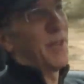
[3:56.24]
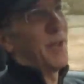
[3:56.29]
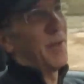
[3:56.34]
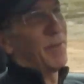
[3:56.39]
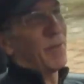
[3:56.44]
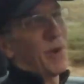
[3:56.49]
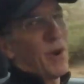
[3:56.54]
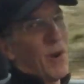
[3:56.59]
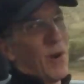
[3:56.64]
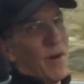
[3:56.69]

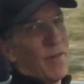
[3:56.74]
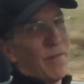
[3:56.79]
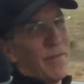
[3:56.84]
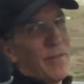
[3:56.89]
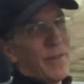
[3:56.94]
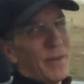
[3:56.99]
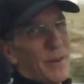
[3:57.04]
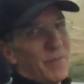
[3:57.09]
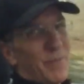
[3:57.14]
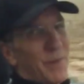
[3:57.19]
M car
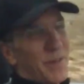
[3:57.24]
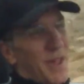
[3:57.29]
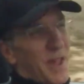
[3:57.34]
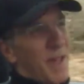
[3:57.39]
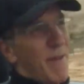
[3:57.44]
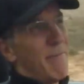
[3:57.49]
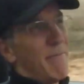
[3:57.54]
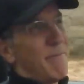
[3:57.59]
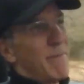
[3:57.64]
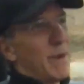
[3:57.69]
fitted with
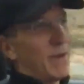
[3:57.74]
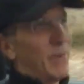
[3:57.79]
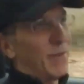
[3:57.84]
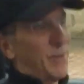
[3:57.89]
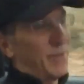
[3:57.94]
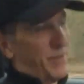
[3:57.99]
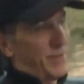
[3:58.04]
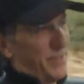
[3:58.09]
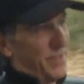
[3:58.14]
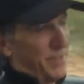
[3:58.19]
M
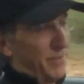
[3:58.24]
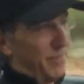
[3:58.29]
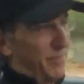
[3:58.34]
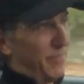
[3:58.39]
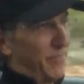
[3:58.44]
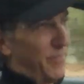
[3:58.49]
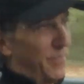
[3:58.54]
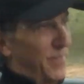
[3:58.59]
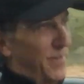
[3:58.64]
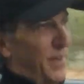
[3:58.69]
mirrors,
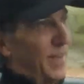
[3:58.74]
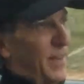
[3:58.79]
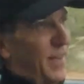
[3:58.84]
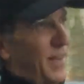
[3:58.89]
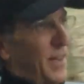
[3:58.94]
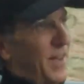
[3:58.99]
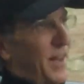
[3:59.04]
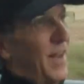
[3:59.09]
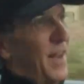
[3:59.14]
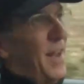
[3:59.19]

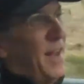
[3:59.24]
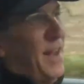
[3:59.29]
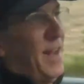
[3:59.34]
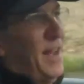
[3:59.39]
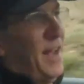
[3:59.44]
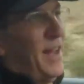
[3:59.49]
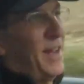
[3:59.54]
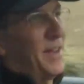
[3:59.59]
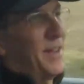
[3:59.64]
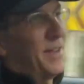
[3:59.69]

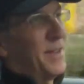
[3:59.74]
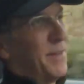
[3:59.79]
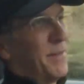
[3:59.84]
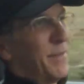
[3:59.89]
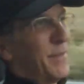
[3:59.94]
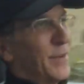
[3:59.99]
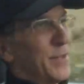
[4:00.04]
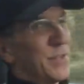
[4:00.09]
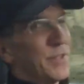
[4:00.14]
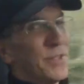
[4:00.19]
and the
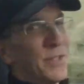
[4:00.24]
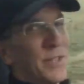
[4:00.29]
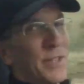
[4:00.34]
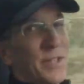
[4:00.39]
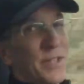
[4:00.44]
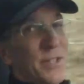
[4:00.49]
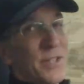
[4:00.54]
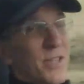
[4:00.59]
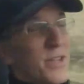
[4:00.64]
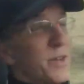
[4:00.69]
official
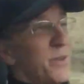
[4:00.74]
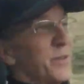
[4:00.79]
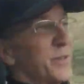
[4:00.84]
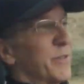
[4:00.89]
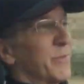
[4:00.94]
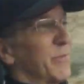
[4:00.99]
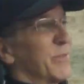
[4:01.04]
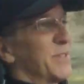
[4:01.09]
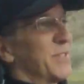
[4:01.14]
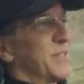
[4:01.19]

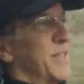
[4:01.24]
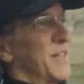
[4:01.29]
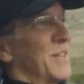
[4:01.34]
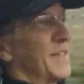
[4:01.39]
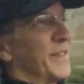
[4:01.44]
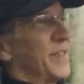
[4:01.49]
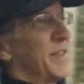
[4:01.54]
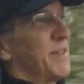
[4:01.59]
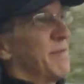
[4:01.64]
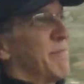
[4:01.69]
excuse was
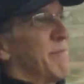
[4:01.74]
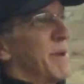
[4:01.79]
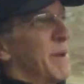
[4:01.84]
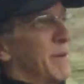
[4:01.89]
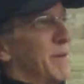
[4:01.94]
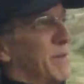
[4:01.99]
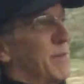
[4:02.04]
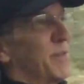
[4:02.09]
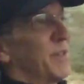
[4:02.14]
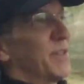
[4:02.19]
that the
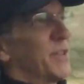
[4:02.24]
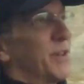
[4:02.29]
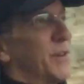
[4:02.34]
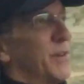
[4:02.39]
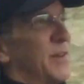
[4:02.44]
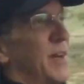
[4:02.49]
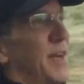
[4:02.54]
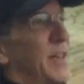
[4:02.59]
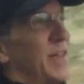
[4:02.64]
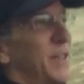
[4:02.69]
mirrors
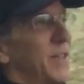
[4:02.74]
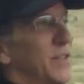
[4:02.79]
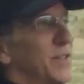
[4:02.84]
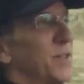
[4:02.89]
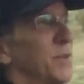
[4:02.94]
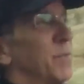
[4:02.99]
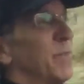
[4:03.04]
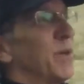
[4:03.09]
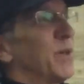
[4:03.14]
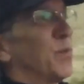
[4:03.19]
created
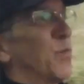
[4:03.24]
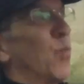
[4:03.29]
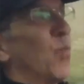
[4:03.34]
too much